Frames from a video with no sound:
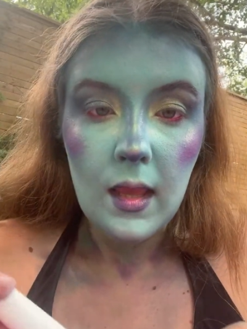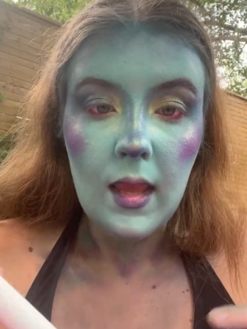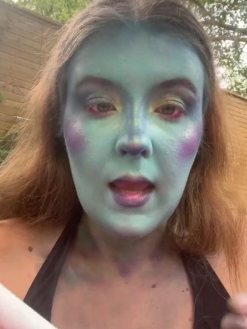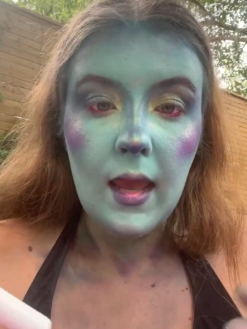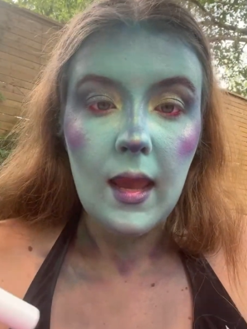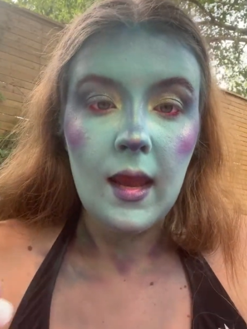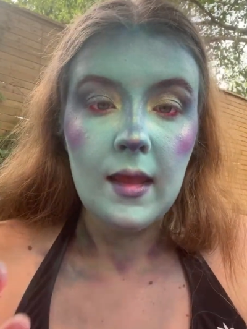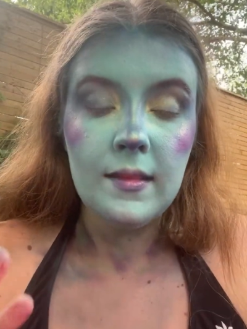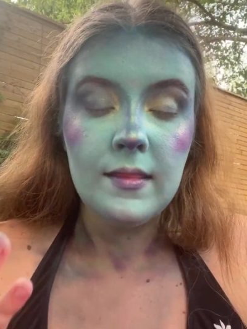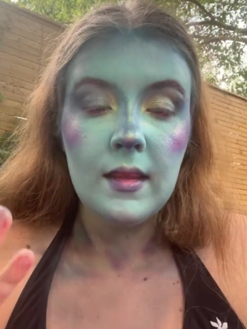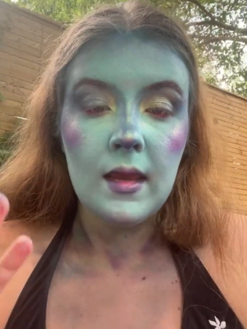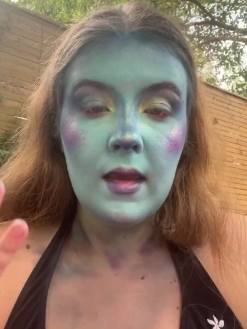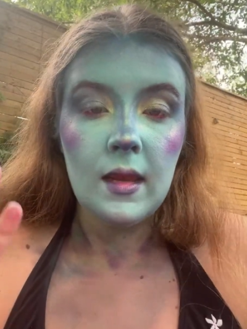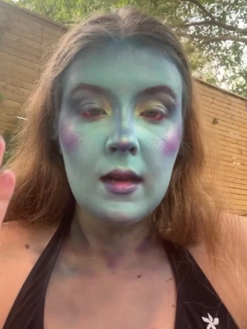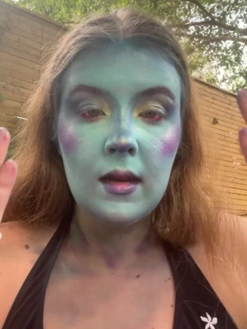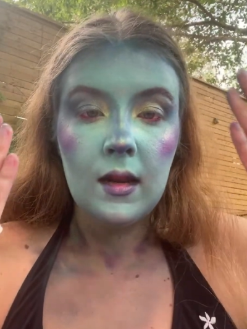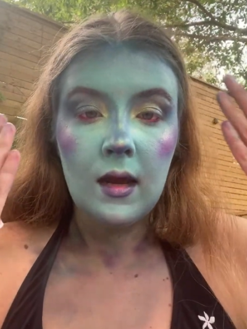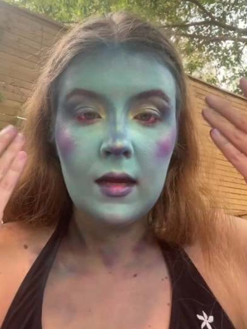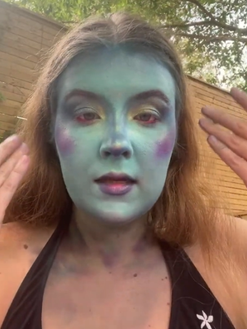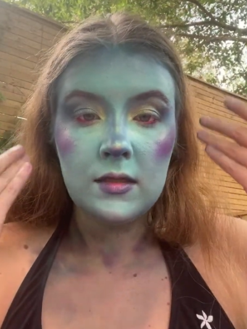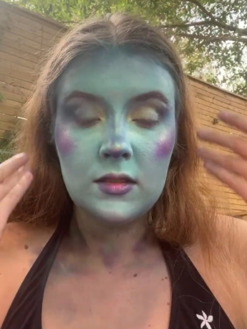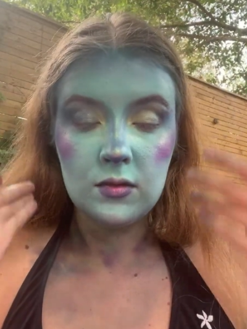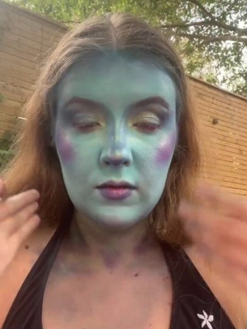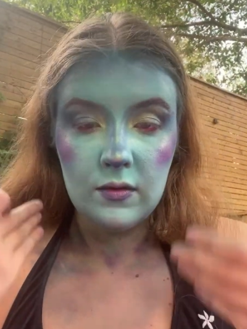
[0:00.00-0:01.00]
and then
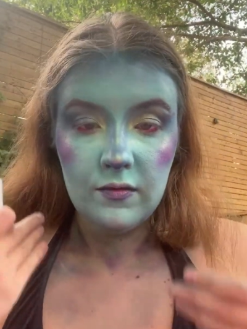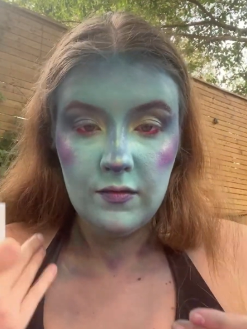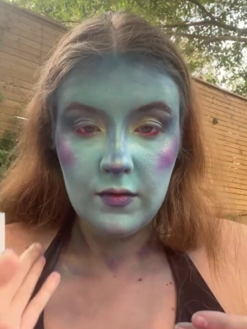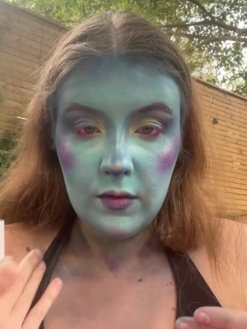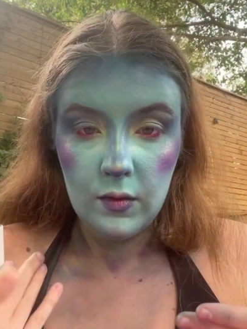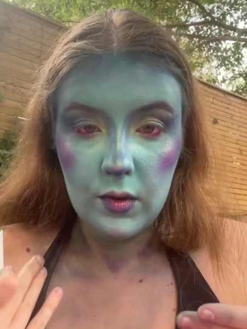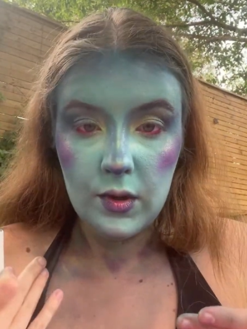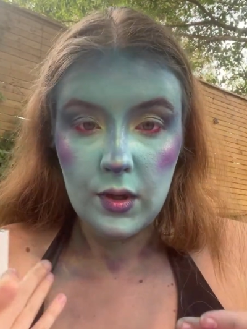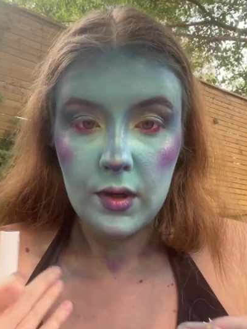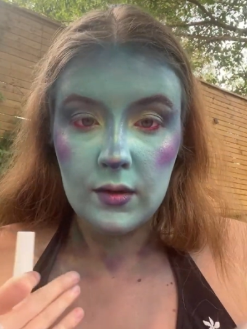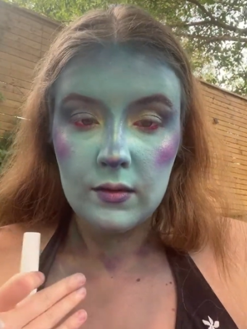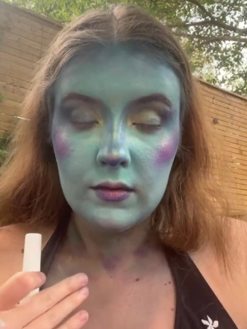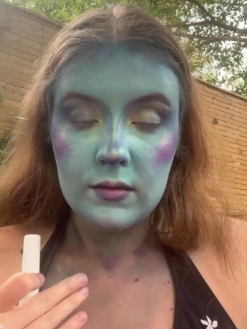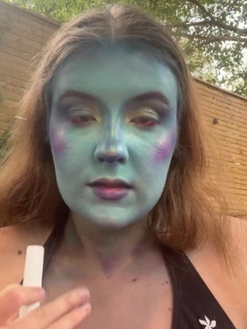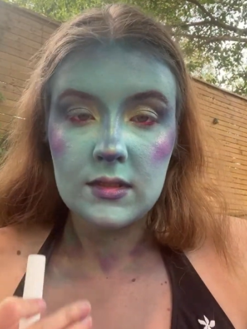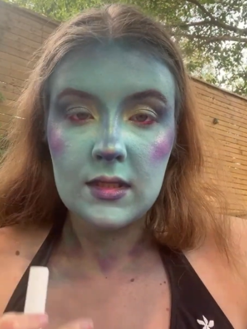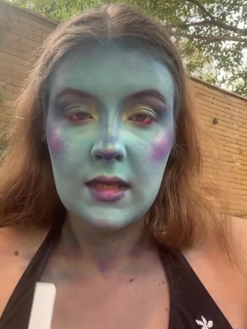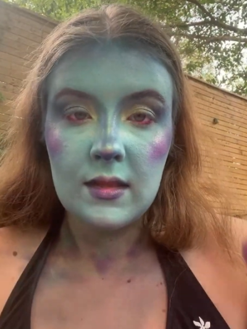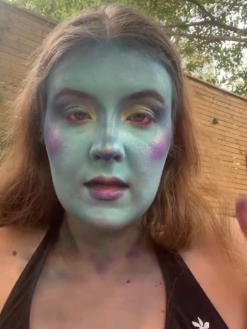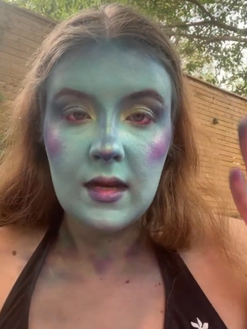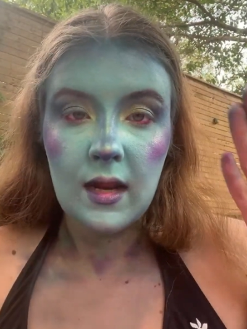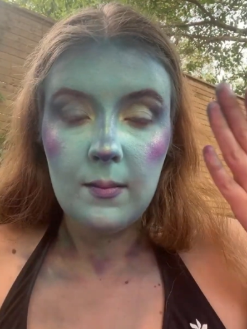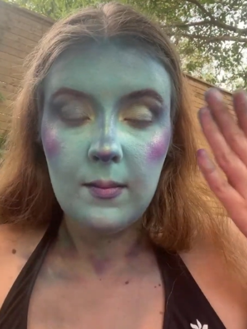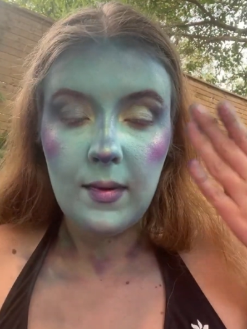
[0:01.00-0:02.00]
I do a few coats, and
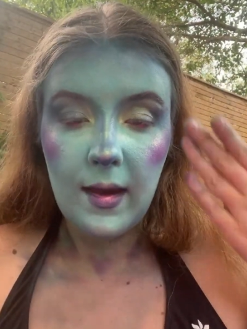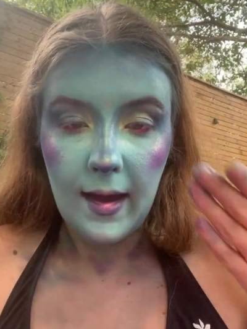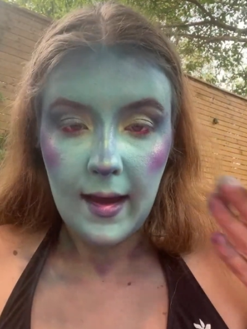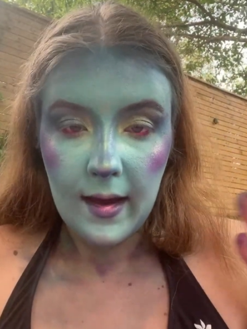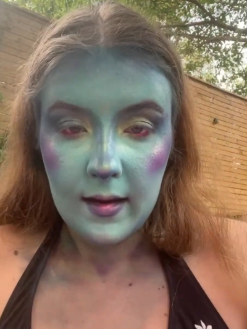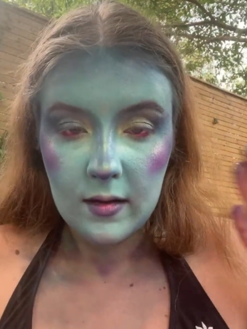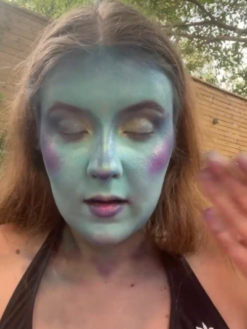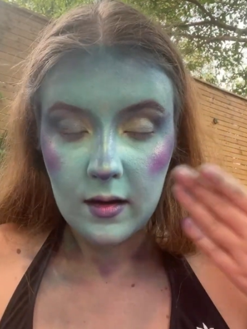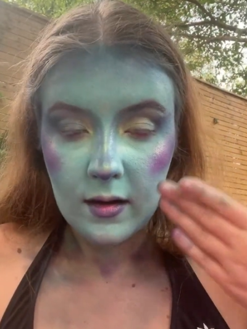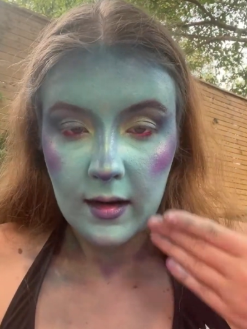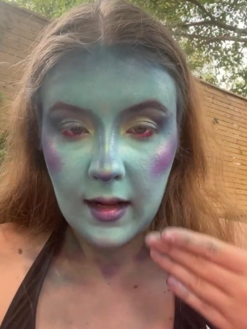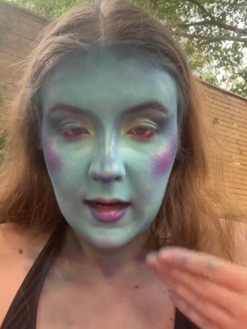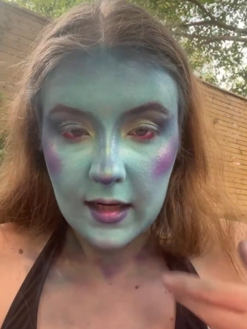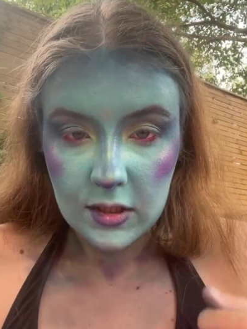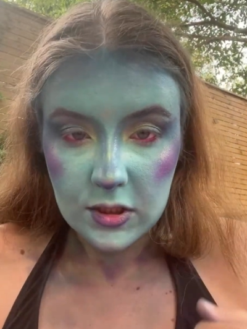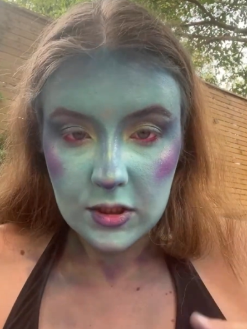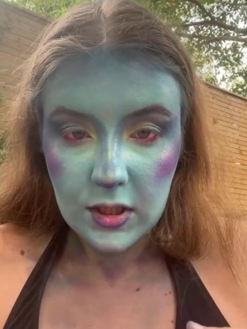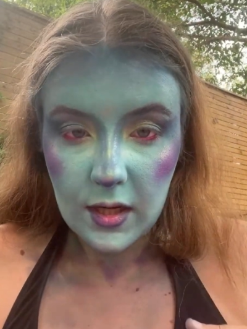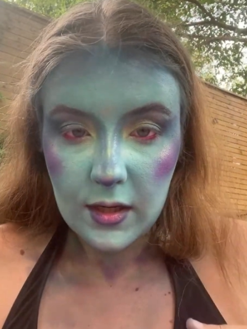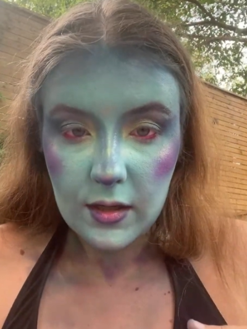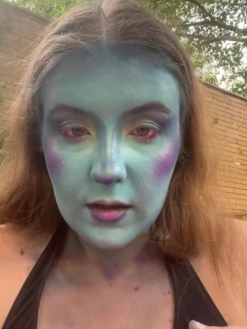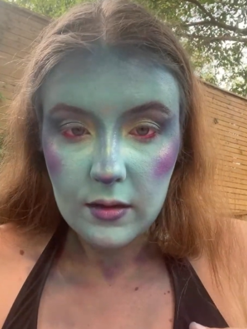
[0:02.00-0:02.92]
then I pack on eyeshadow